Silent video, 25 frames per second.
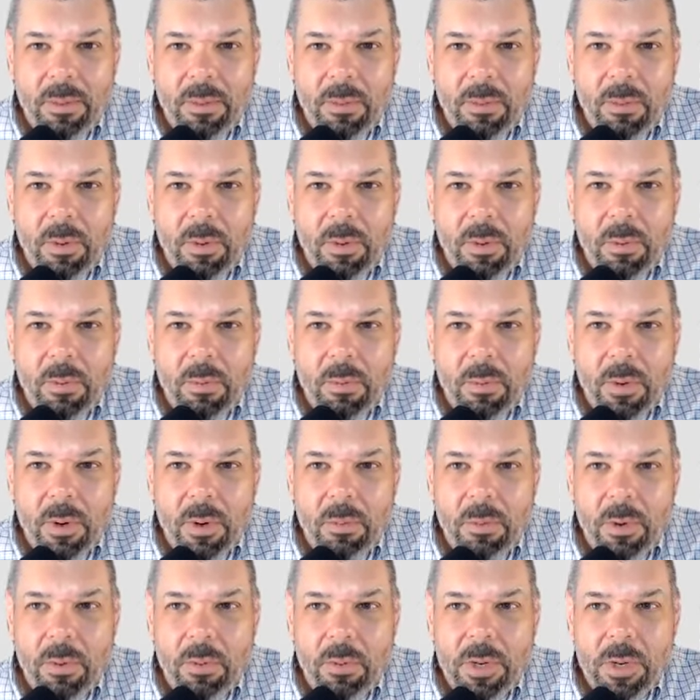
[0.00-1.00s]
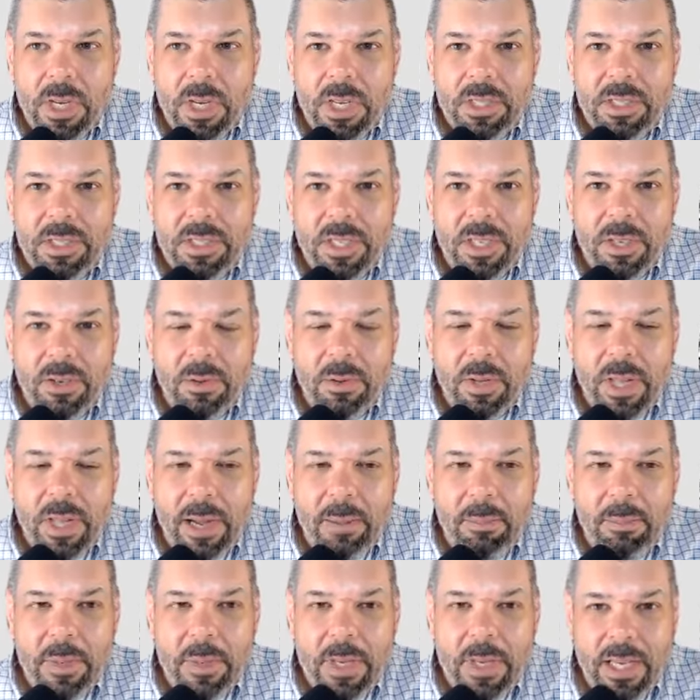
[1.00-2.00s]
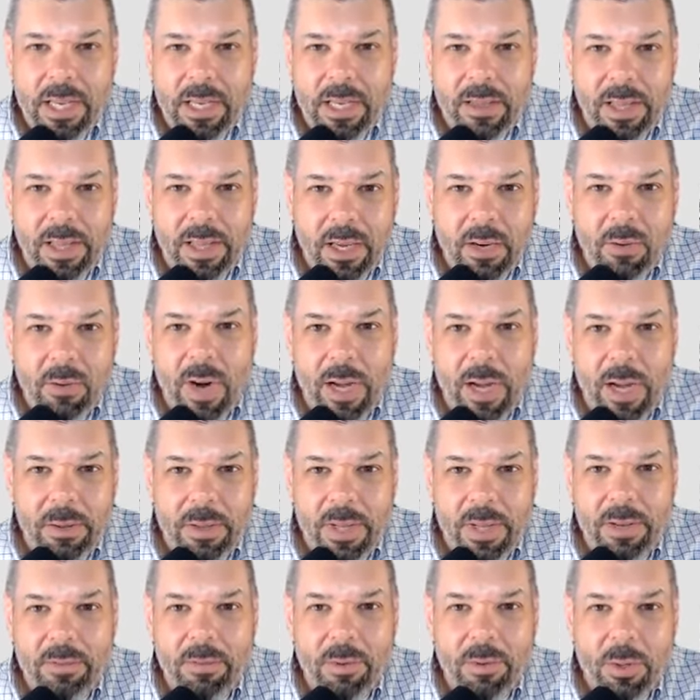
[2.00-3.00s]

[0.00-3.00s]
we would consider that being like ground level,